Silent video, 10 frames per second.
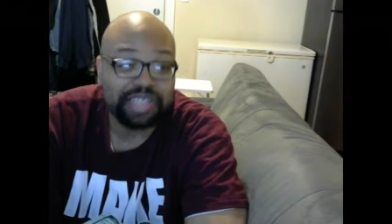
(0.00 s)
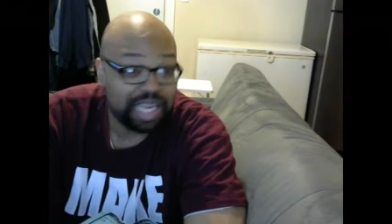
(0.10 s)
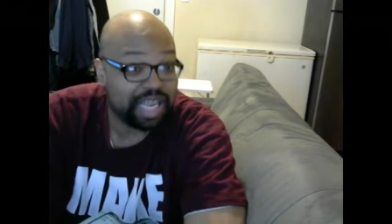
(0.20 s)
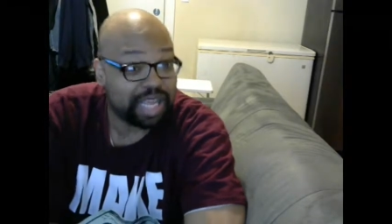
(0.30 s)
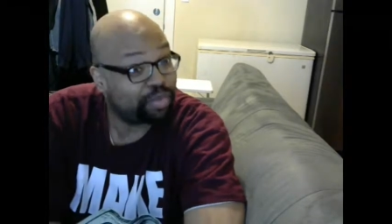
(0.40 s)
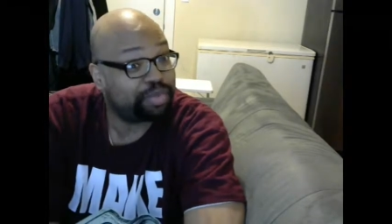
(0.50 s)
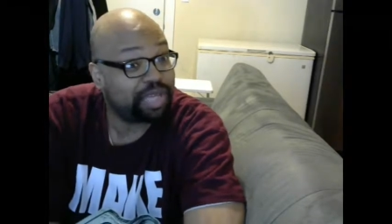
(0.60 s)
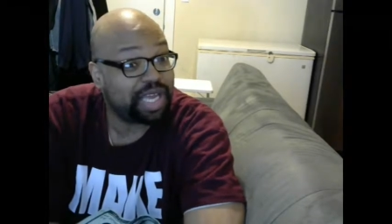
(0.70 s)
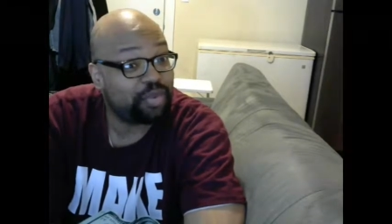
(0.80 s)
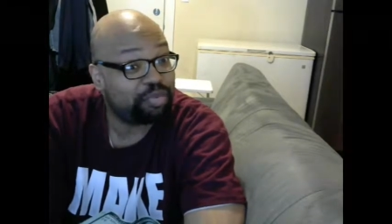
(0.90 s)
That, that would be
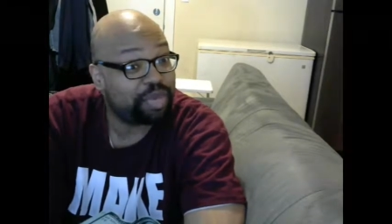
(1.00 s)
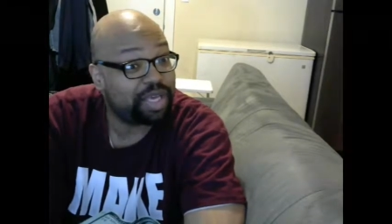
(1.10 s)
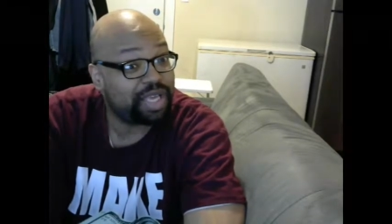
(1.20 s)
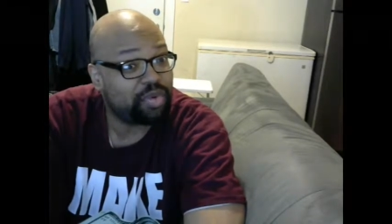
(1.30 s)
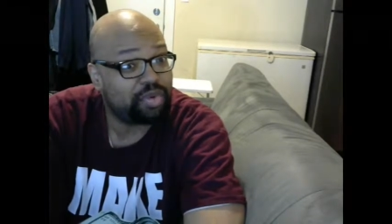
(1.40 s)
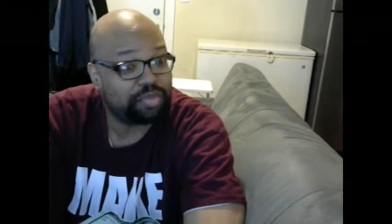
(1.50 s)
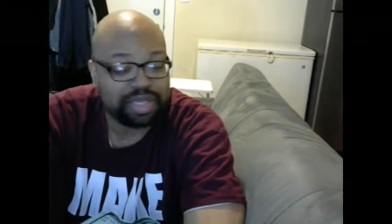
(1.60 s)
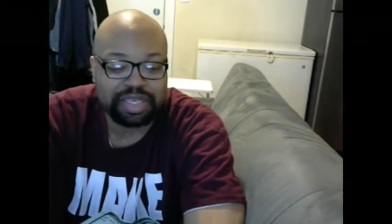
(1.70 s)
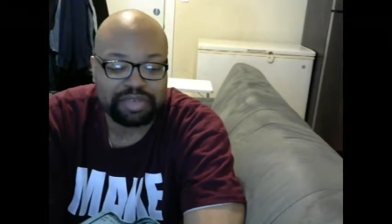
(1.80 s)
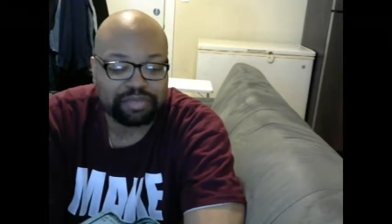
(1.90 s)
that would be that would
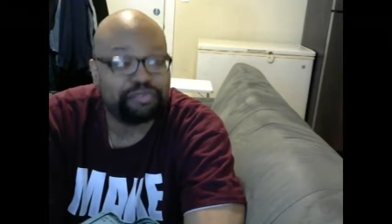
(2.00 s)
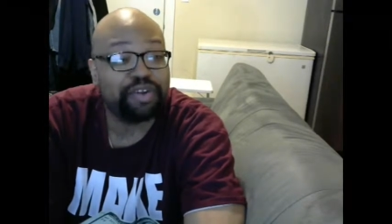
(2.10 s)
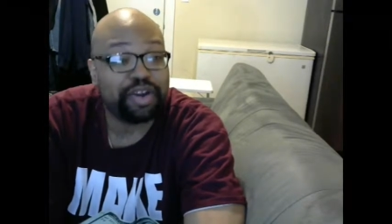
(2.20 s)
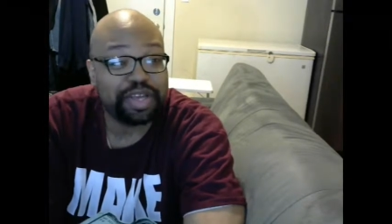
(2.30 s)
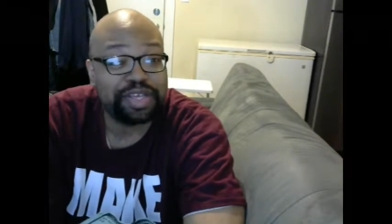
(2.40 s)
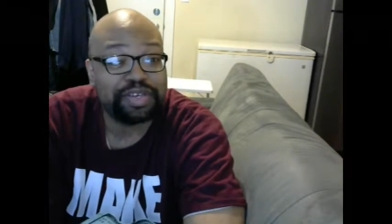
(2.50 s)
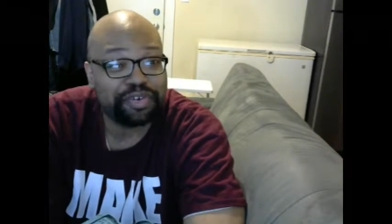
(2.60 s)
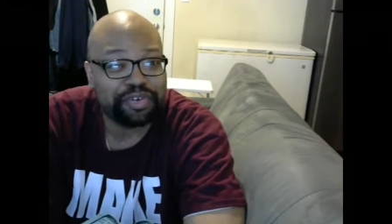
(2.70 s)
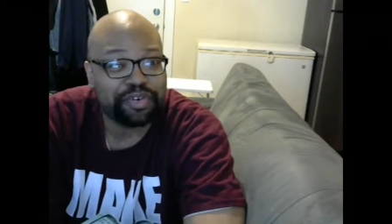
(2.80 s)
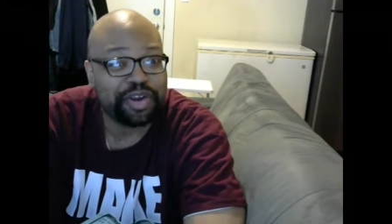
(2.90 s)
be very
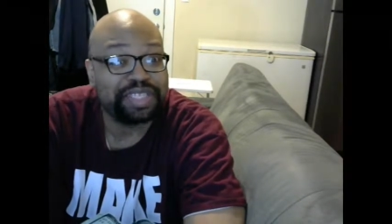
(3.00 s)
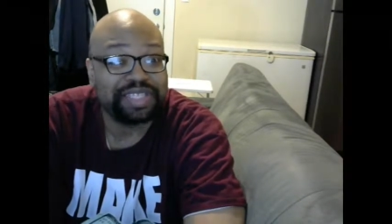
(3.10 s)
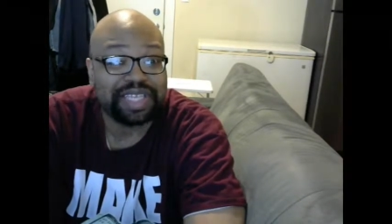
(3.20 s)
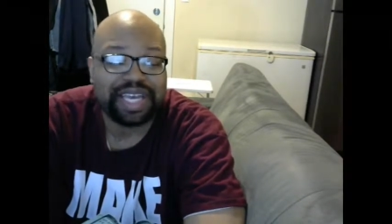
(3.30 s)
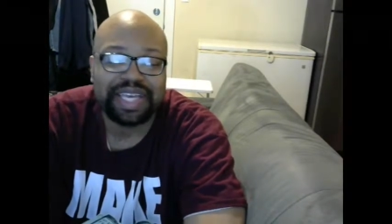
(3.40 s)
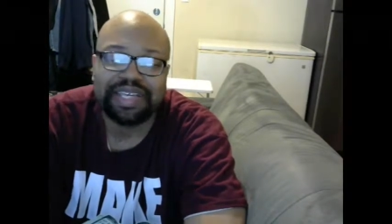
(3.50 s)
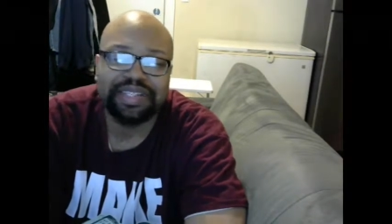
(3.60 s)
crazy, like.